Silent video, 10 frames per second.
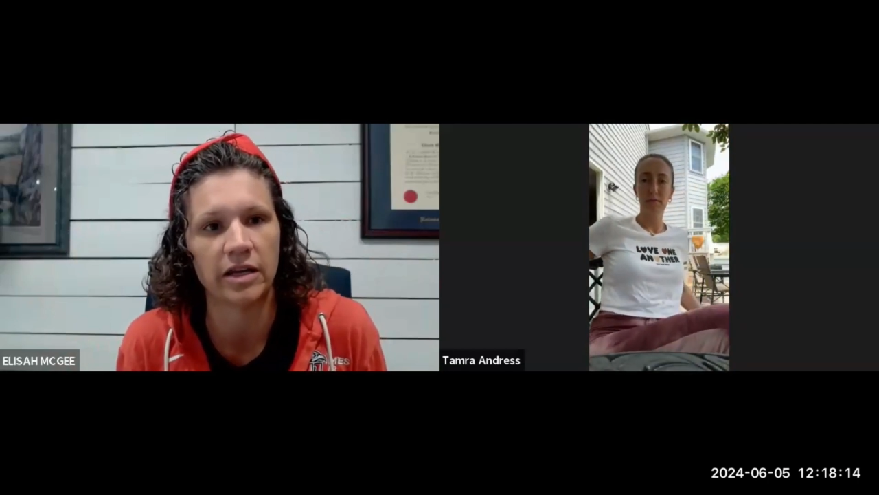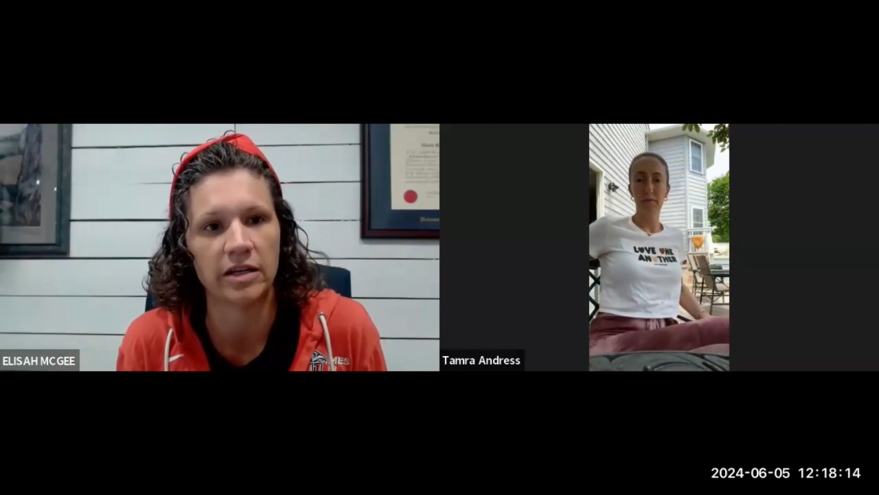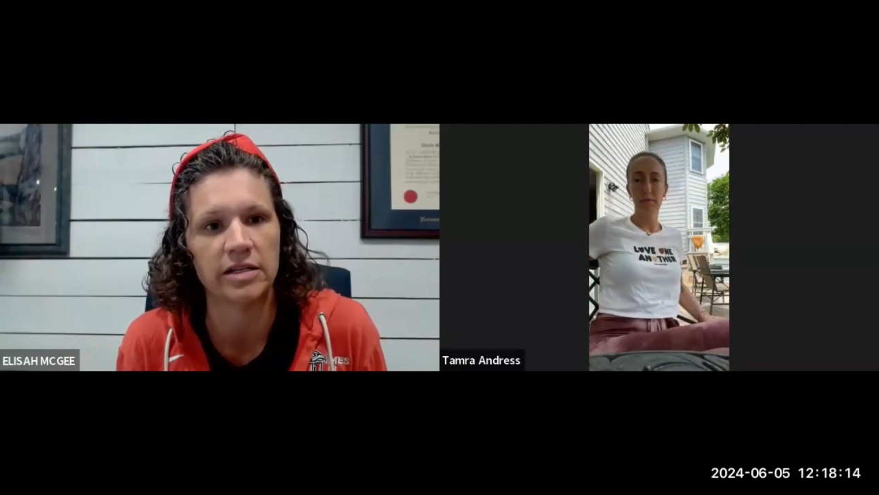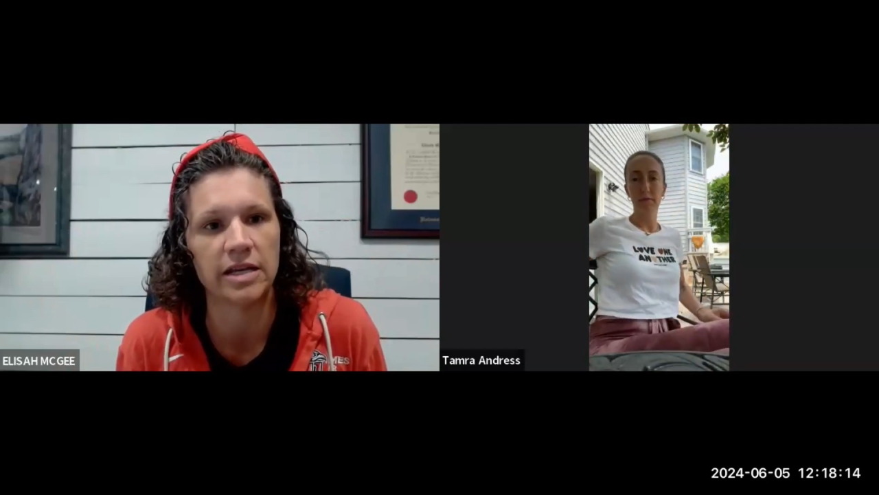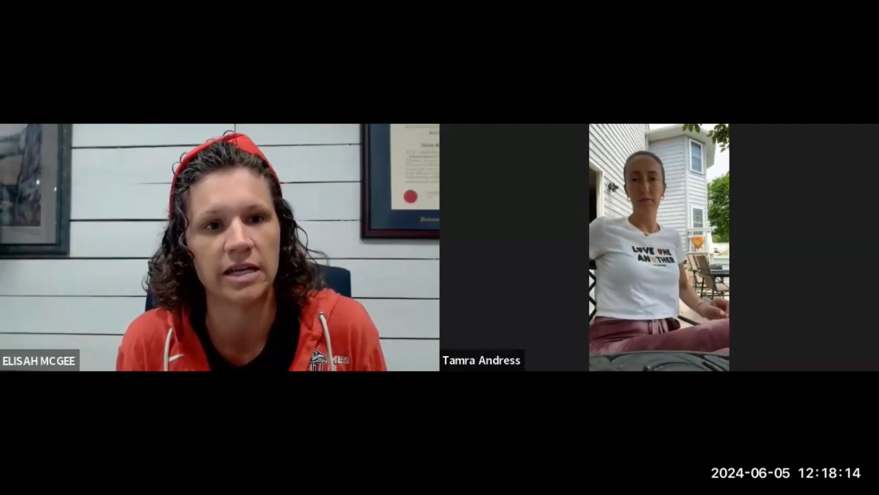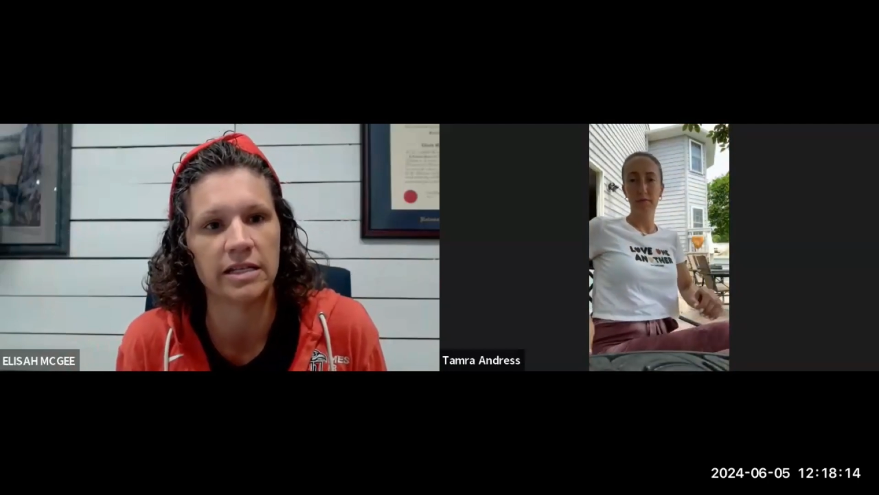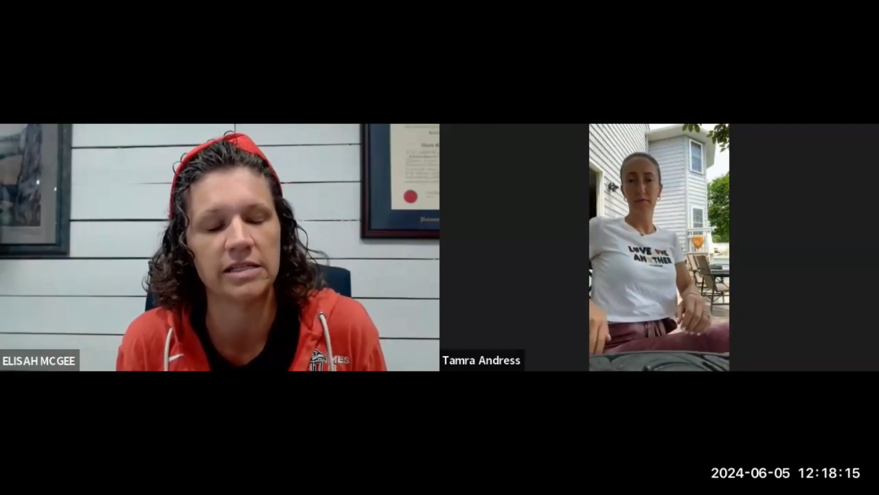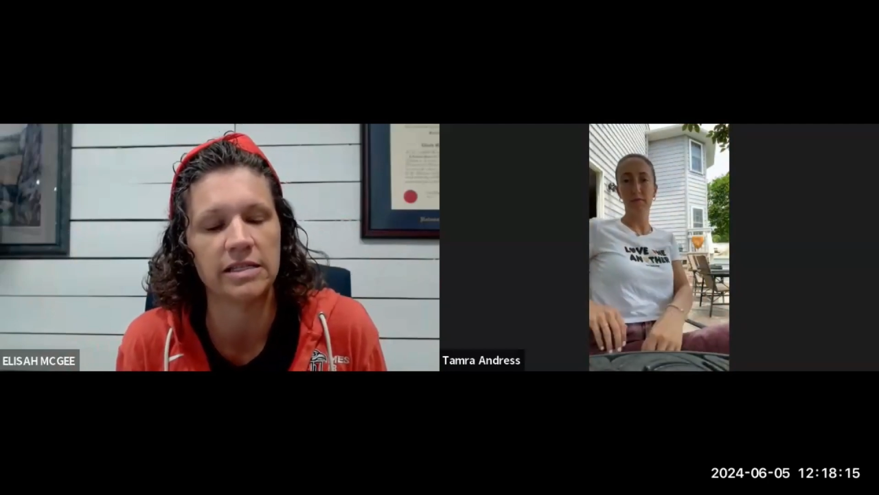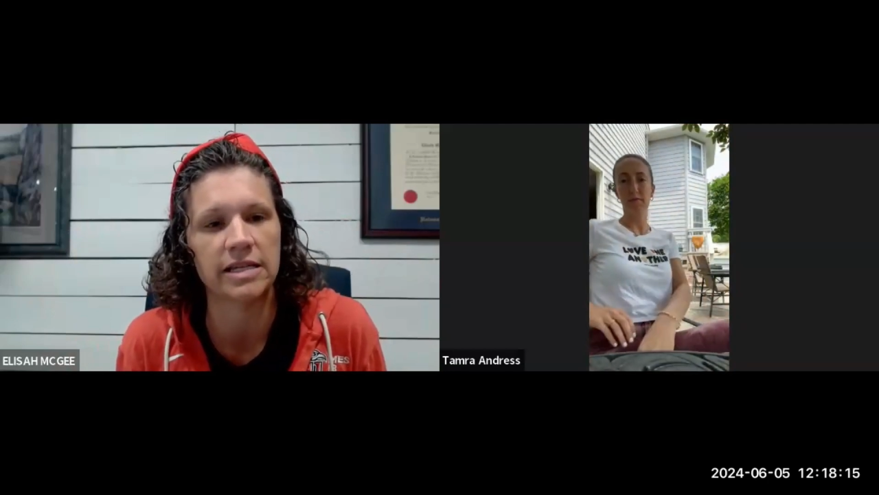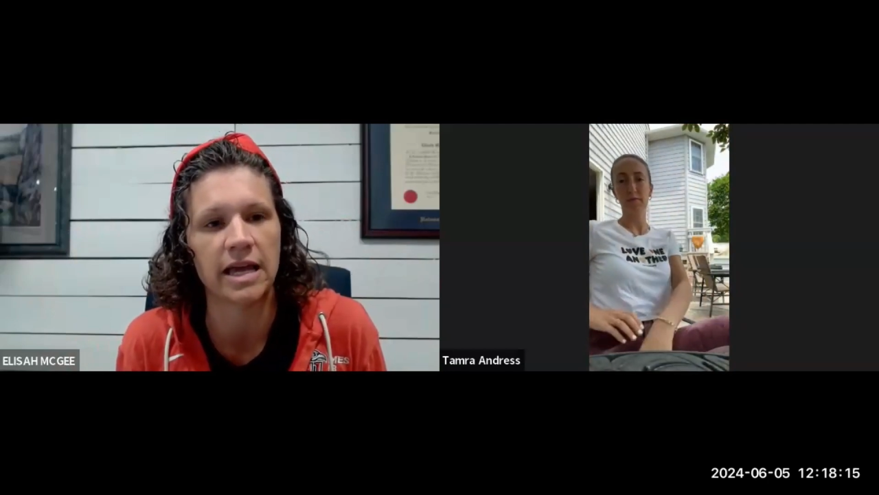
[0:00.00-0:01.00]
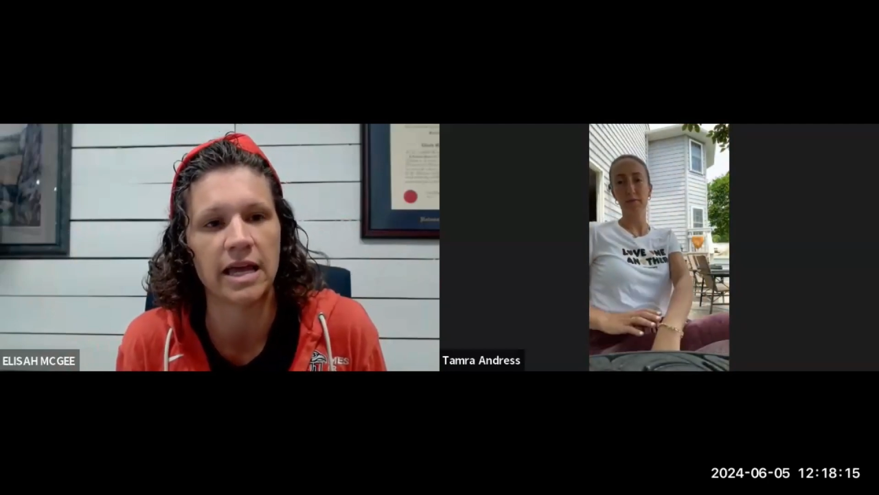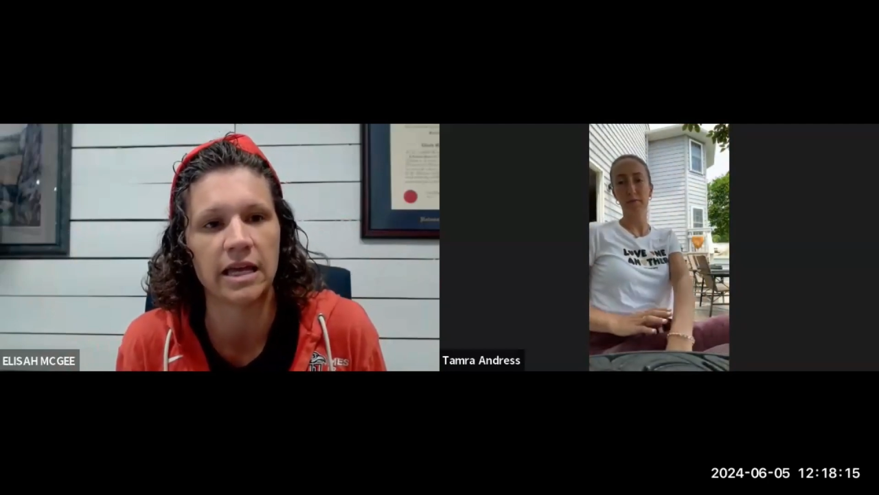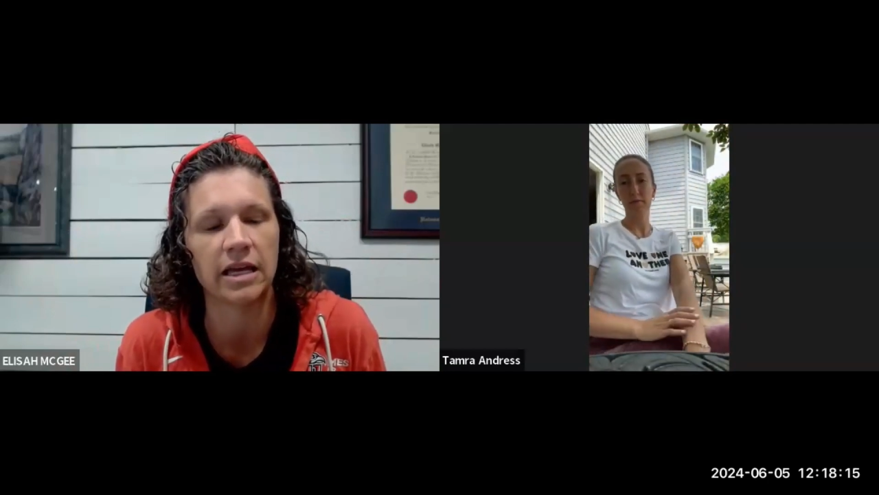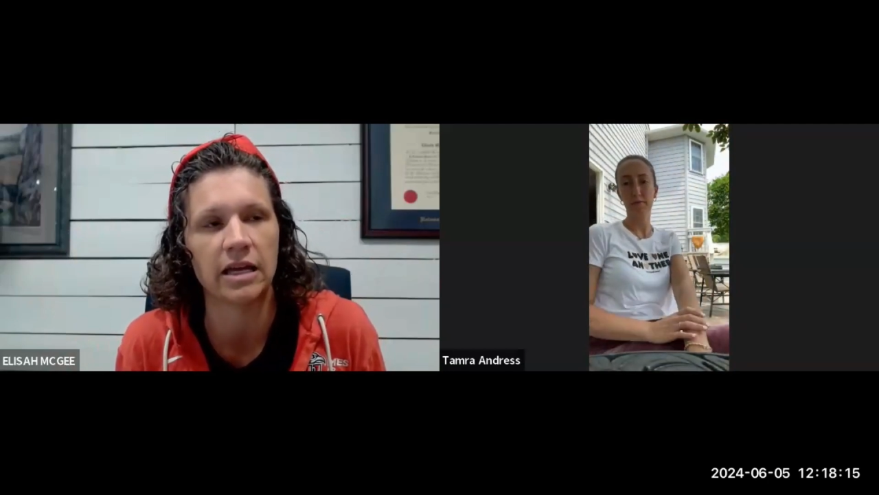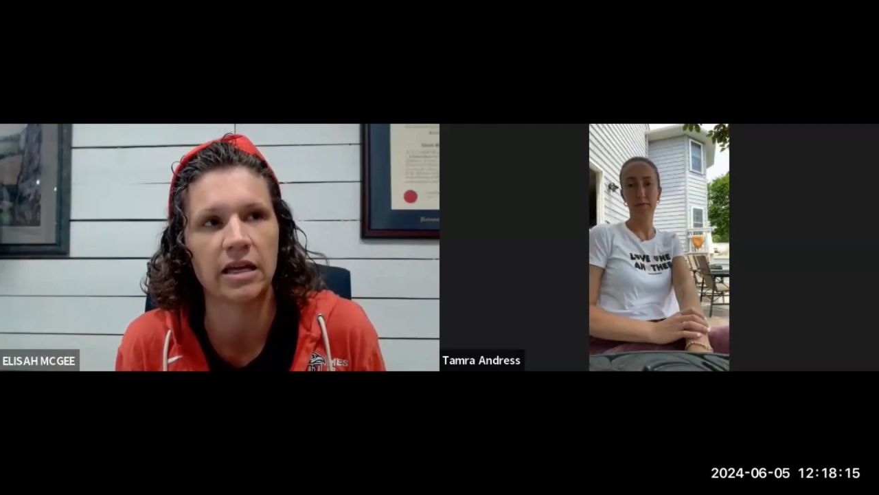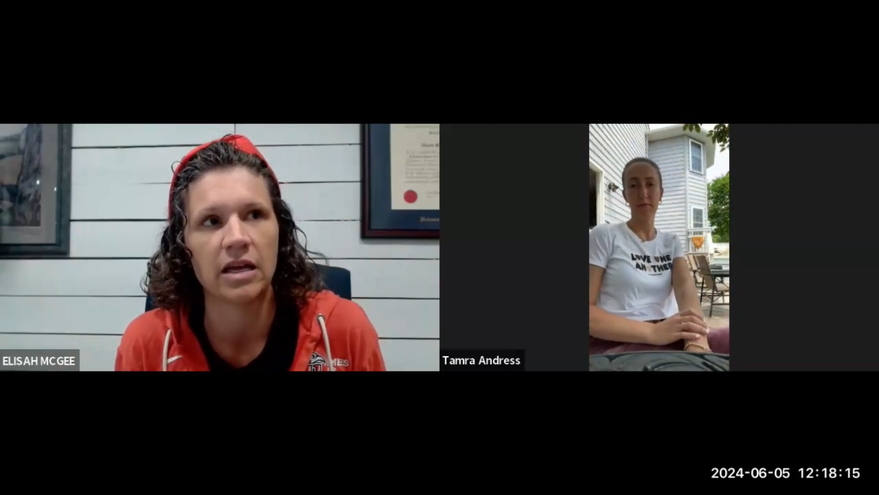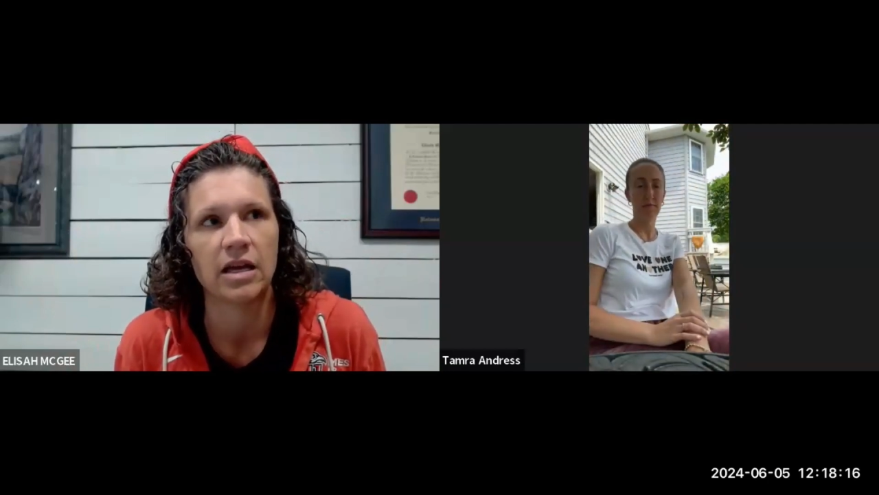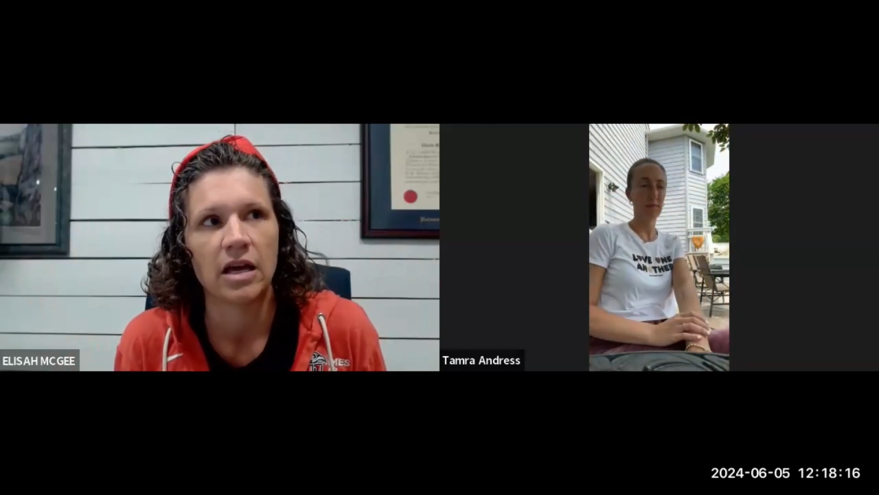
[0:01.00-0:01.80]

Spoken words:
and taking,